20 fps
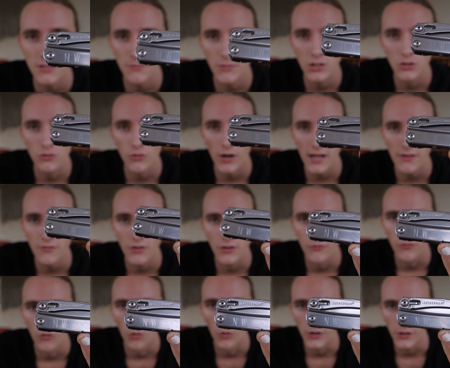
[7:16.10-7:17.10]
engrave it
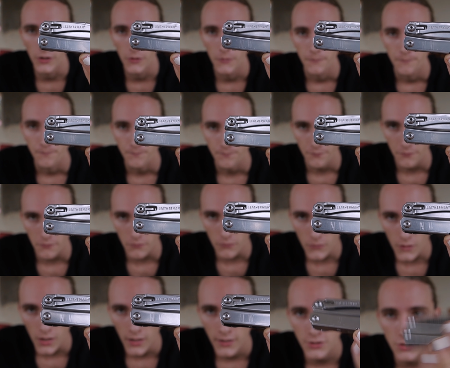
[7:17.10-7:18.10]
for you.
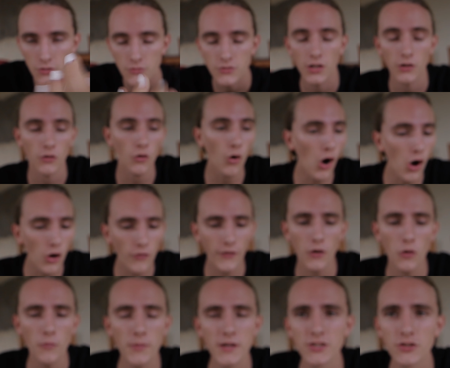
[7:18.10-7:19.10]
And she was like, oh,
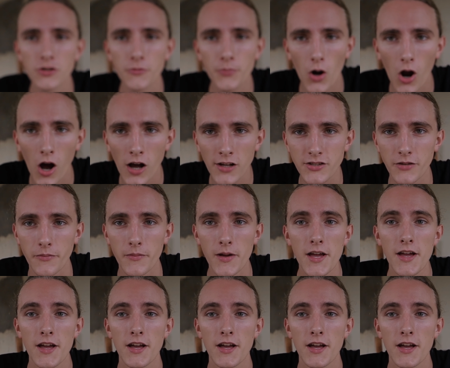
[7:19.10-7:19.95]
that would be super awesome.